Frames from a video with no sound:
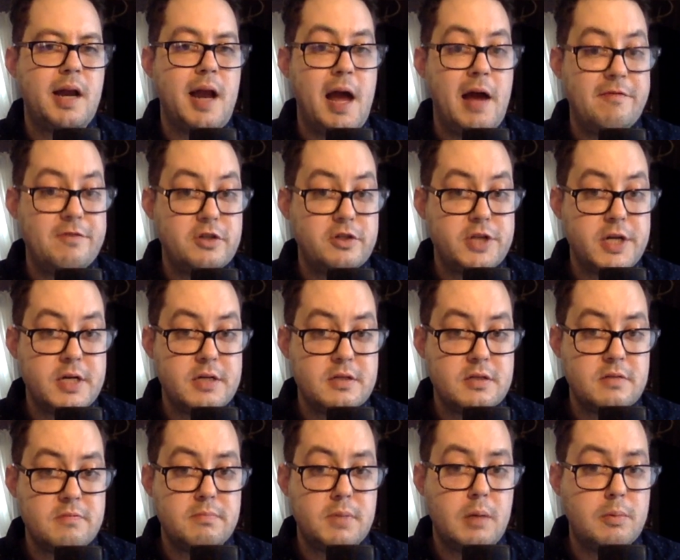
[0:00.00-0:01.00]
an
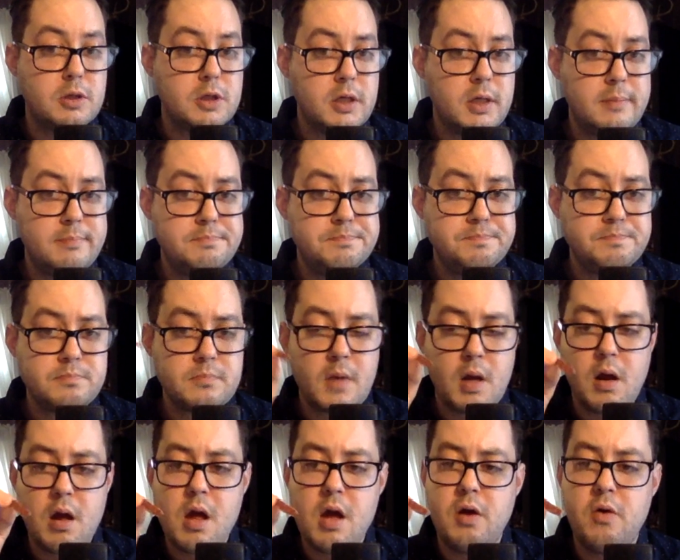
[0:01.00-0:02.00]
aftertaste of bubblegum
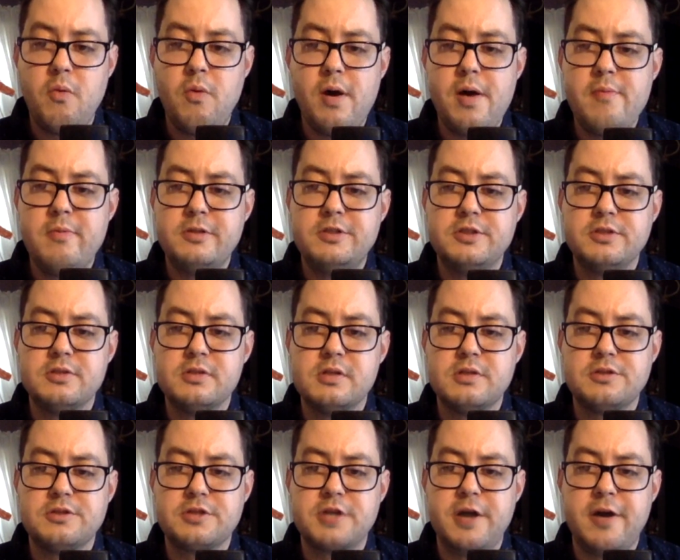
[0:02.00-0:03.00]
in a way, which is a
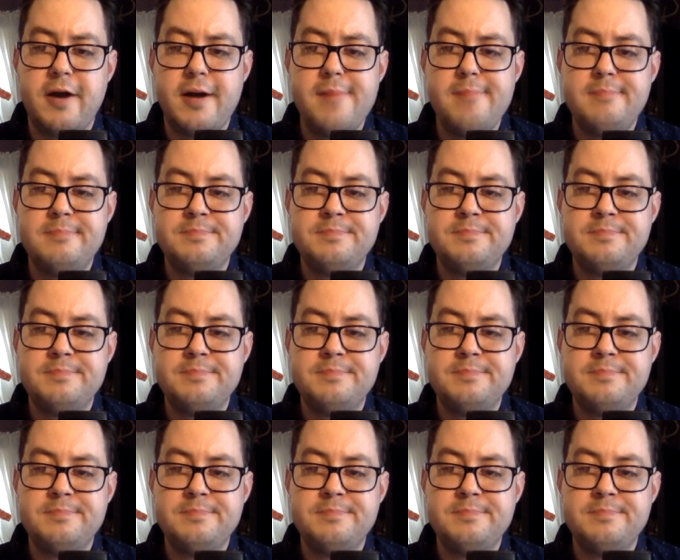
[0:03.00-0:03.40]
little scary.